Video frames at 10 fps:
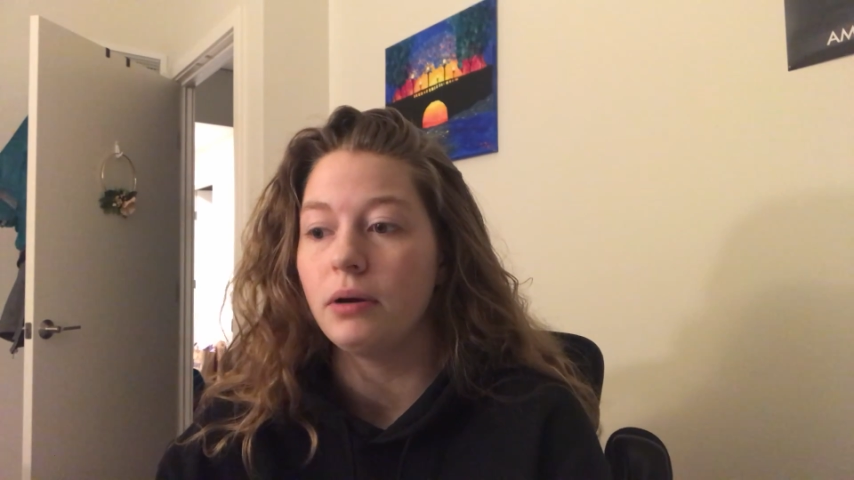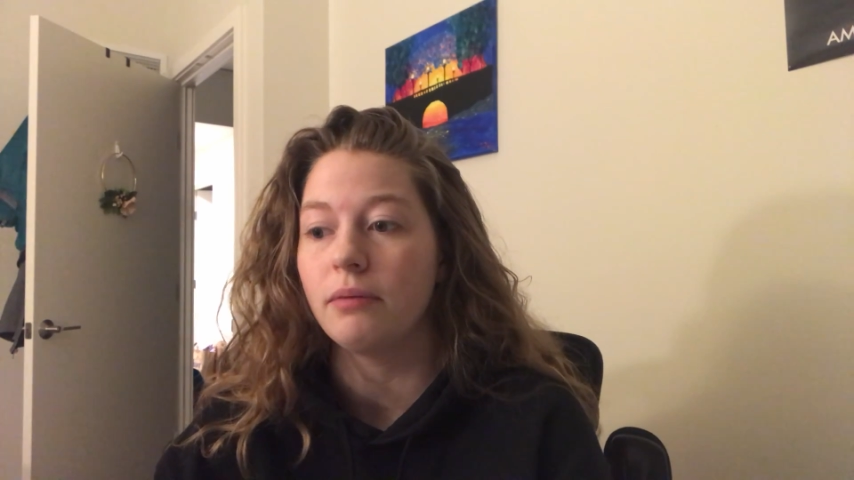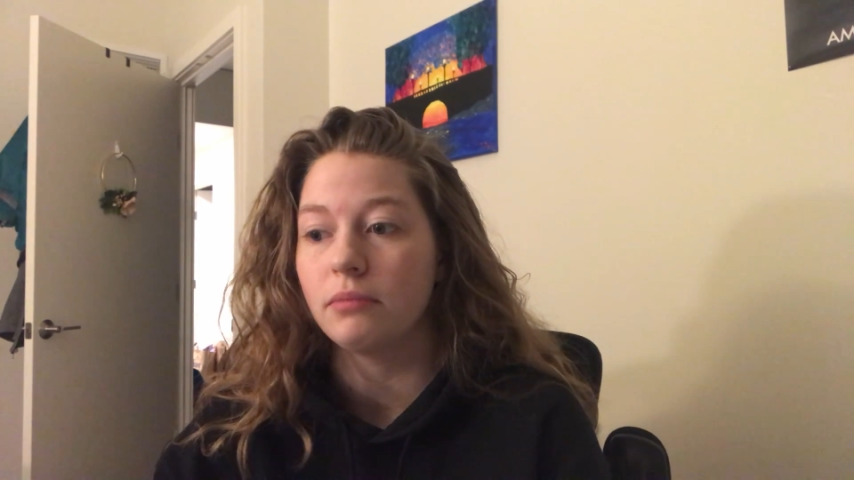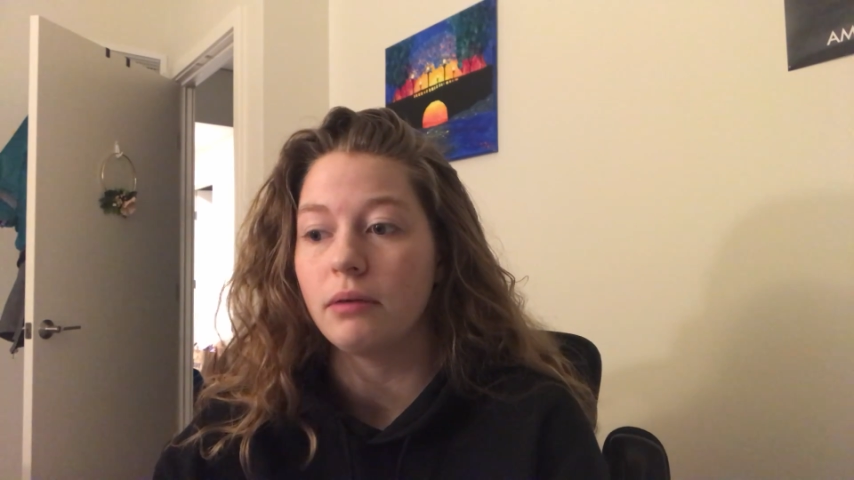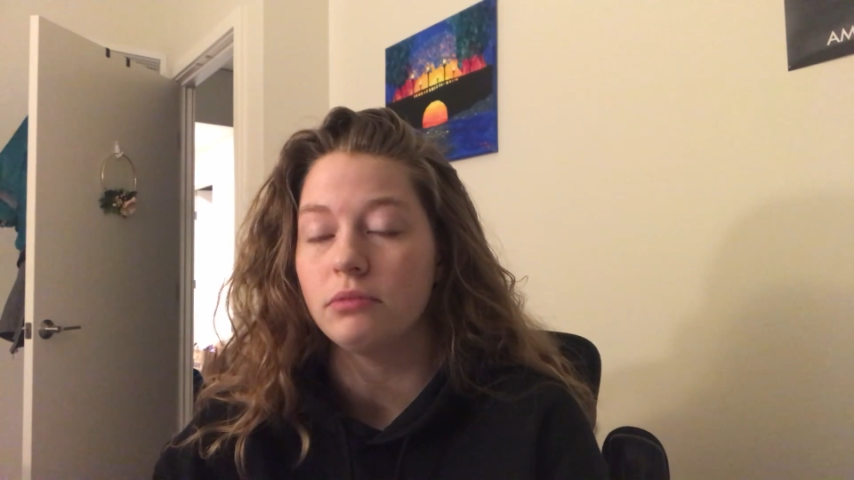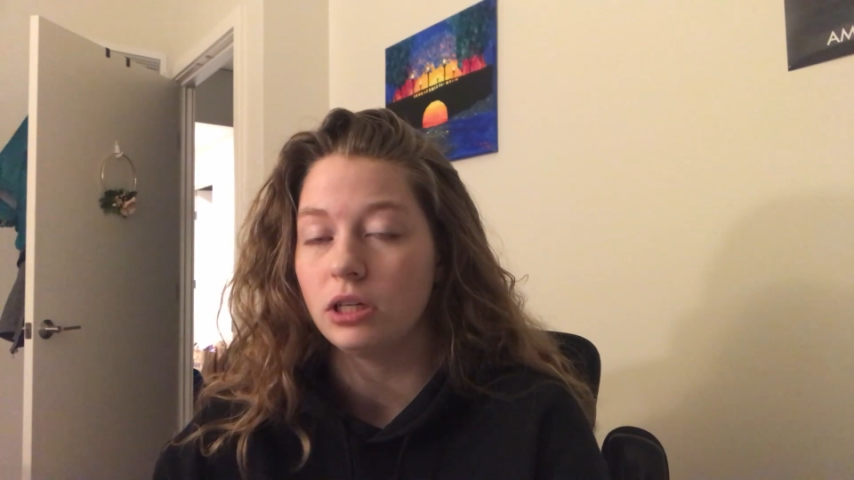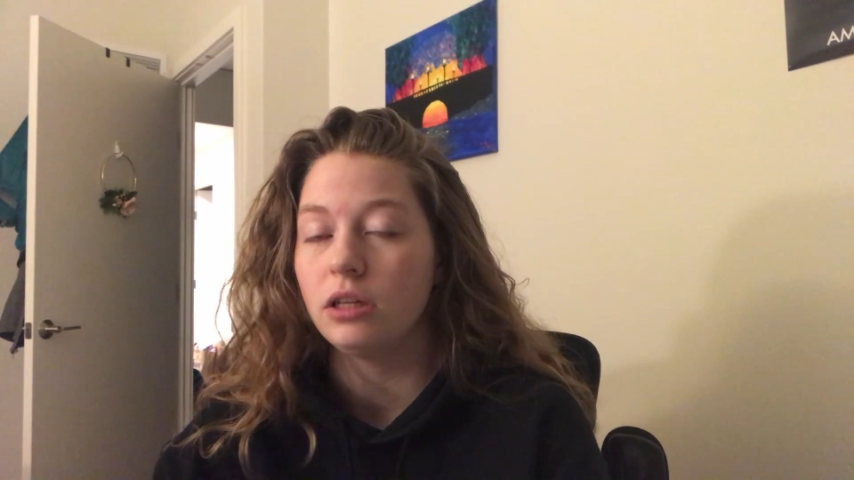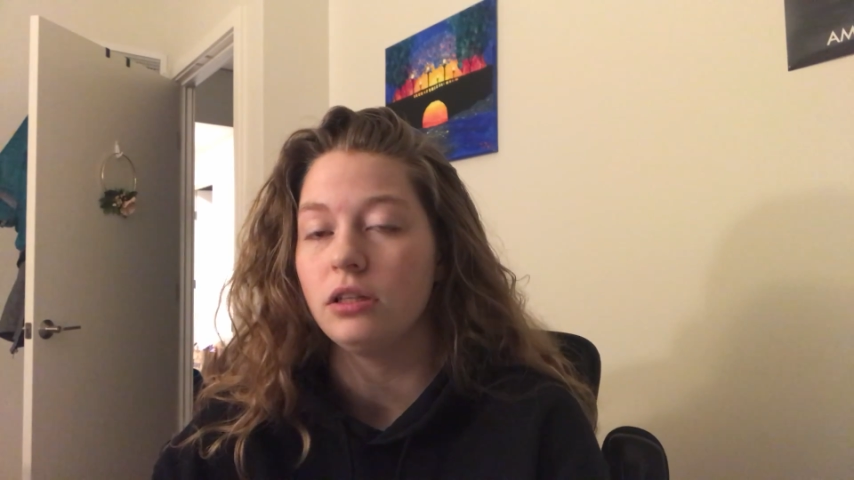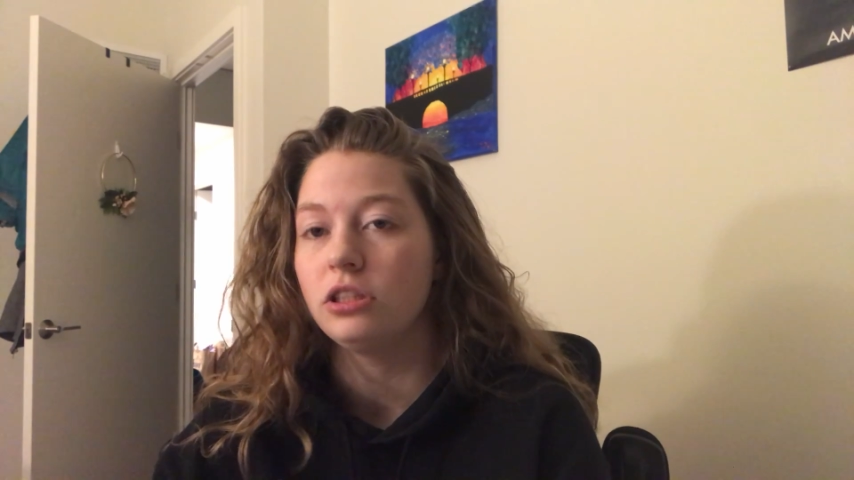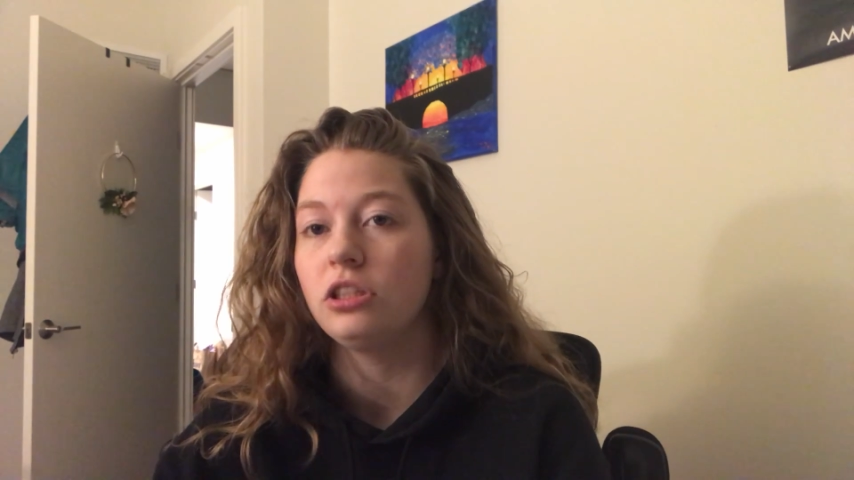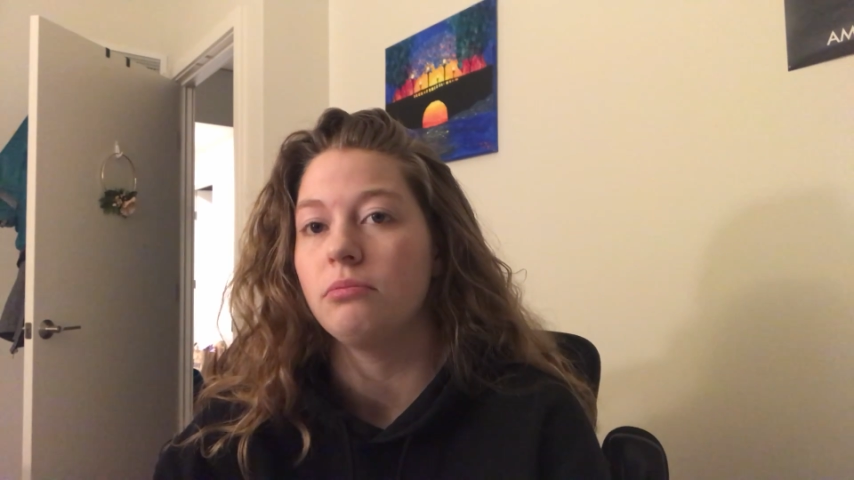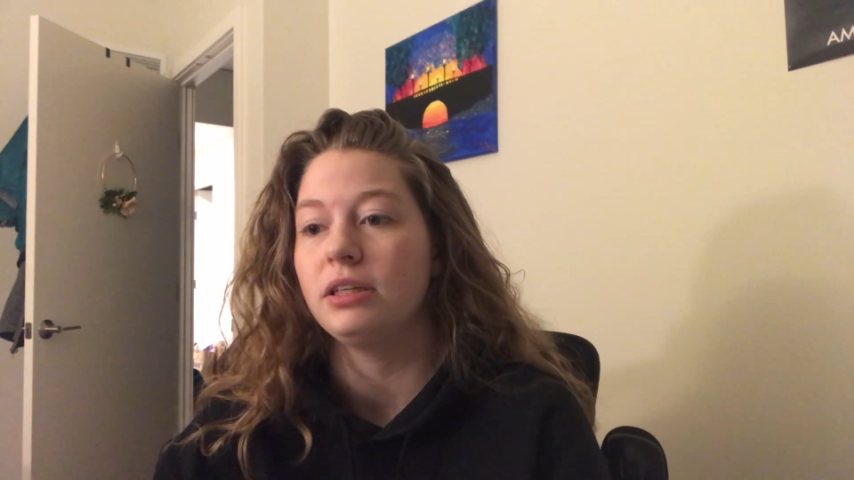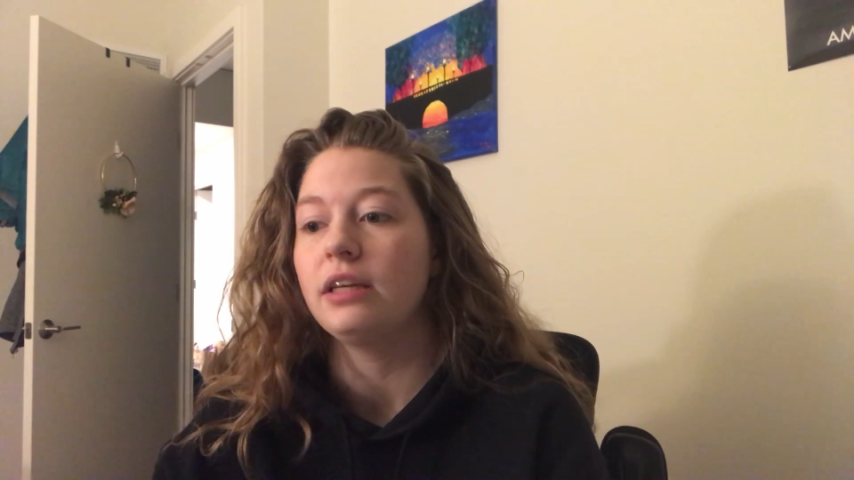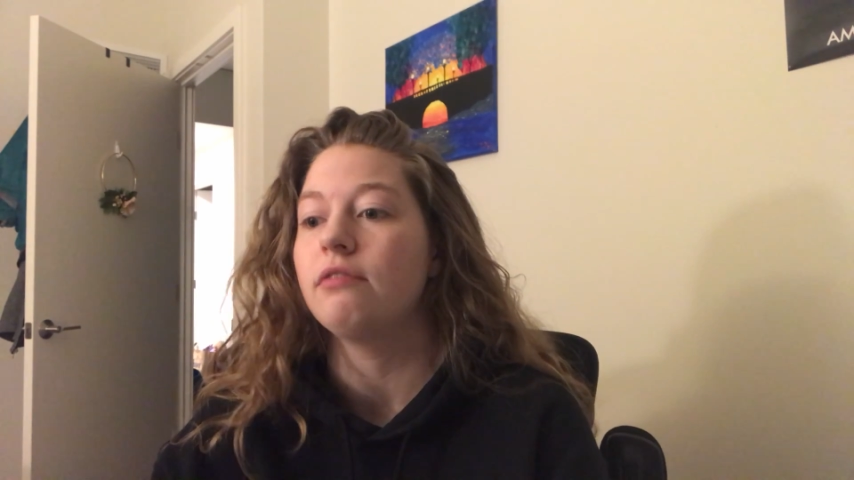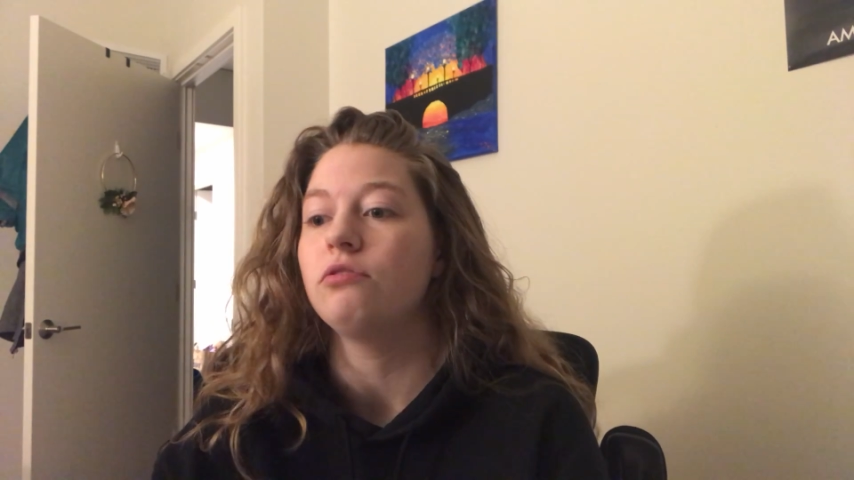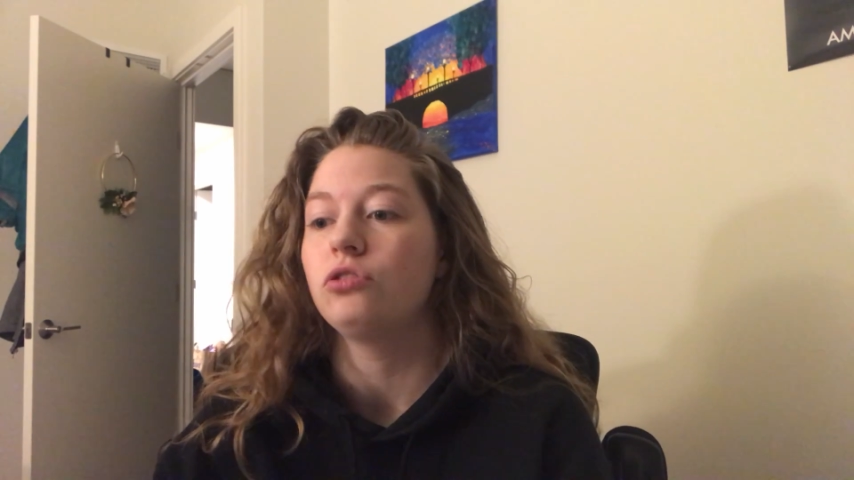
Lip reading: but I'm gonna legitimately